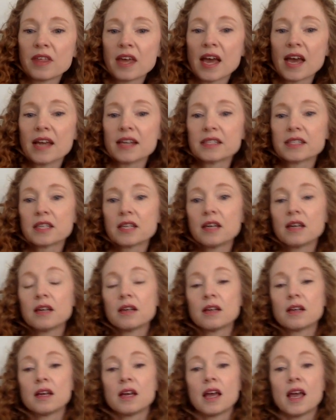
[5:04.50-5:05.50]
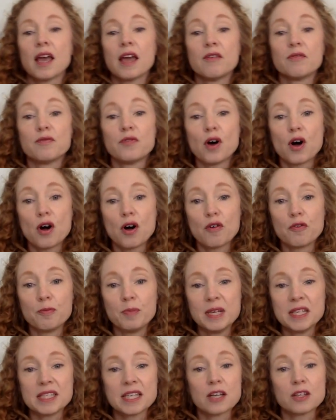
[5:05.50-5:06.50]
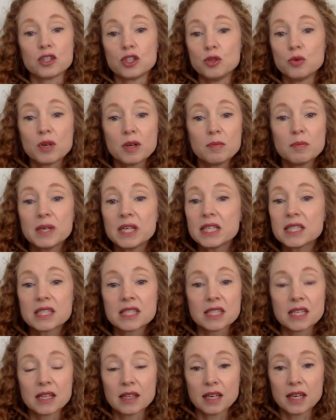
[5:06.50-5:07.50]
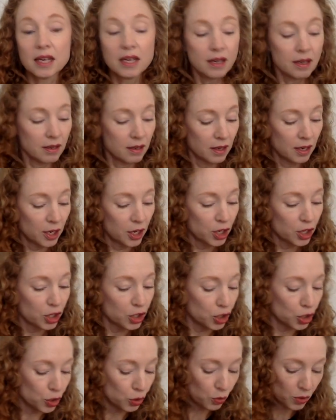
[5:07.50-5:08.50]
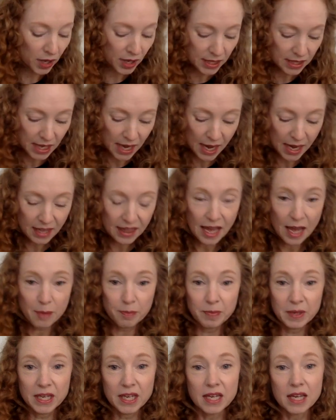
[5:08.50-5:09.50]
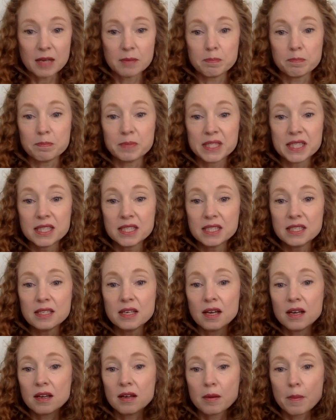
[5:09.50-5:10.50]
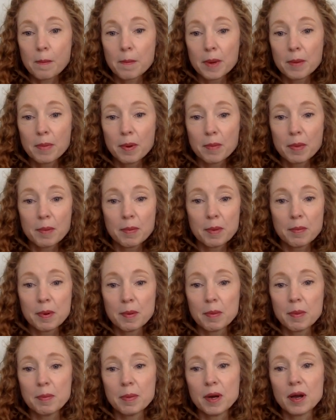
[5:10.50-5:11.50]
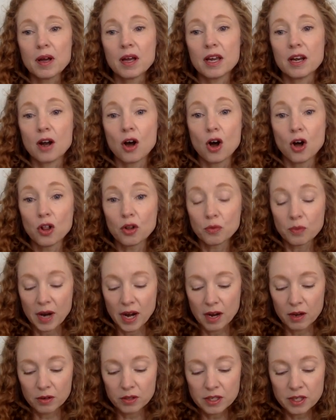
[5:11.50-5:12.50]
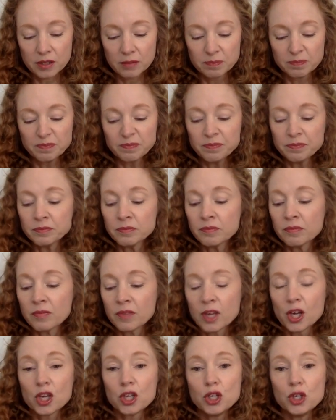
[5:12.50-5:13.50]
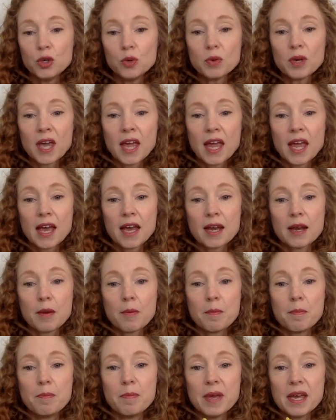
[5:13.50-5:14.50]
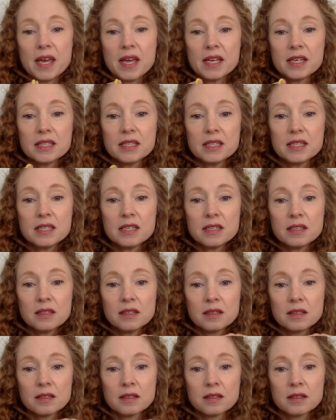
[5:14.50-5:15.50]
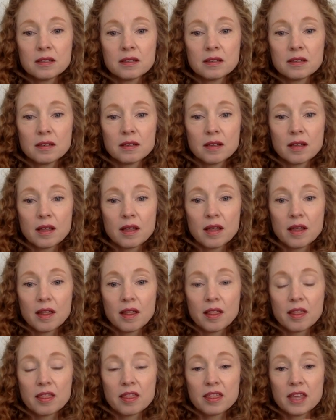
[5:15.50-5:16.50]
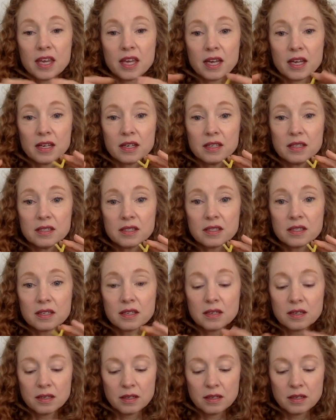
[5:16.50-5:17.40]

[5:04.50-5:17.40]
that involve B sounds. You can be silly. You can take that B and bzz, it all around. You can bend things.